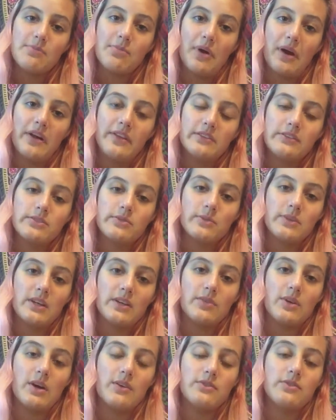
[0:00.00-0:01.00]
breaths
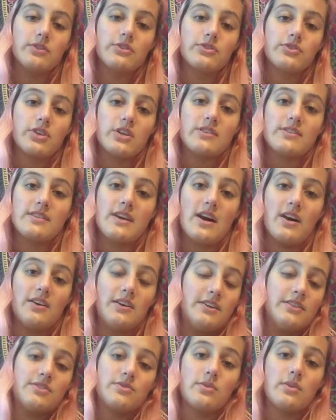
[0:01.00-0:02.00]
whenever I feel stressed out, and
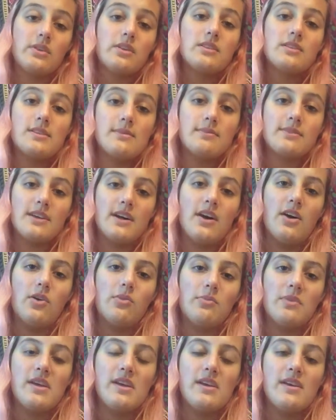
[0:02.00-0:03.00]
it's really seemed to help
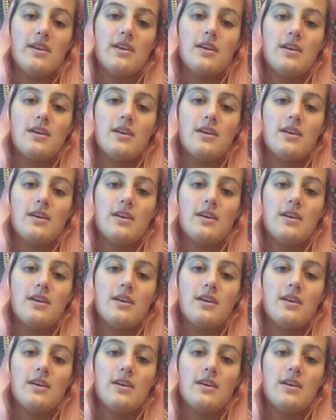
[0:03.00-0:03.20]
me.